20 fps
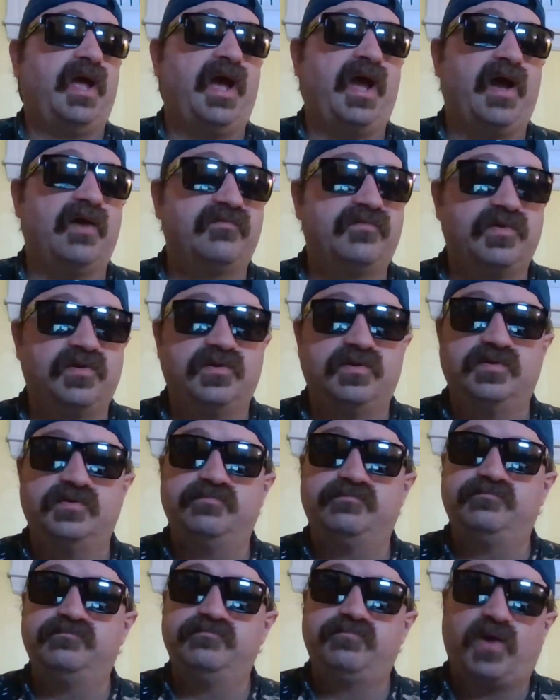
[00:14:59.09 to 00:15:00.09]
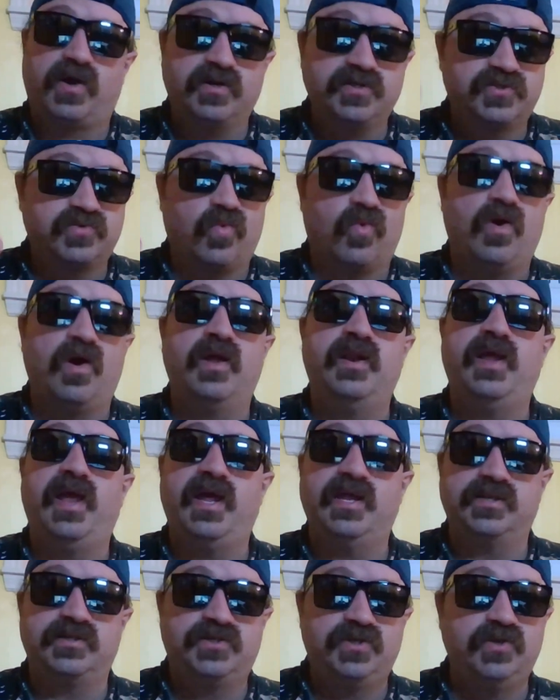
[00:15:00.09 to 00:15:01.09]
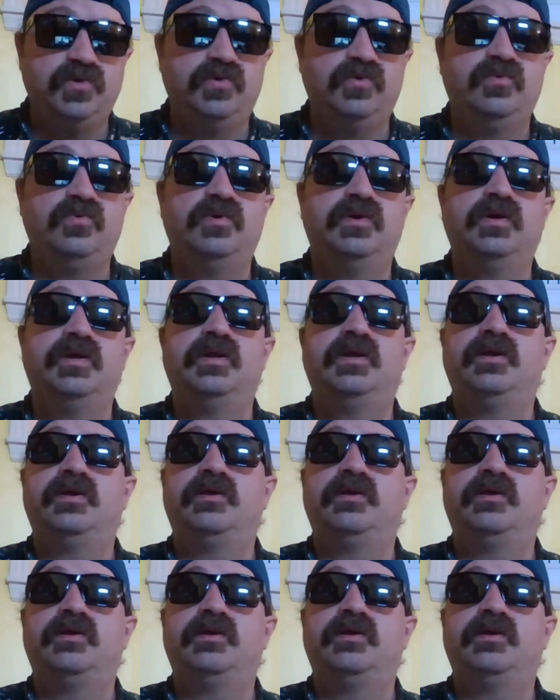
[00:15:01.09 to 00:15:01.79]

after parts one and two,